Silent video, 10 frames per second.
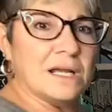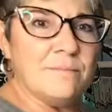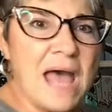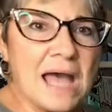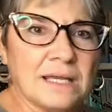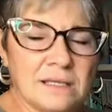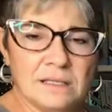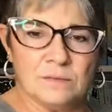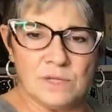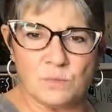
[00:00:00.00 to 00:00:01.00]
to come back
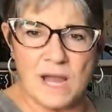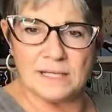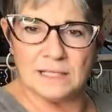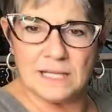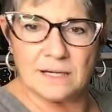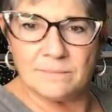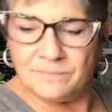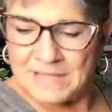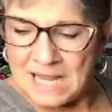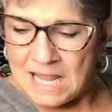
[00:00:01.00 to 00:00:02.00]
with white later.
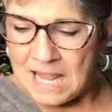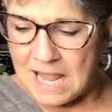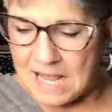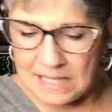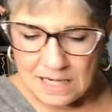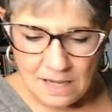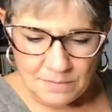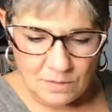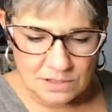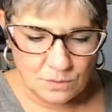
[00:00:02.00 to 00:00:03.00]
And I'm
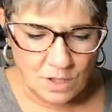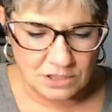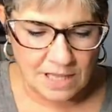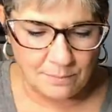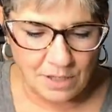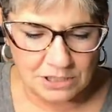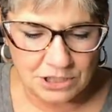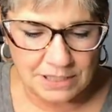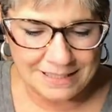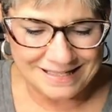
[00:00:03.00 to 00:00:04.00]
going to wash that brush.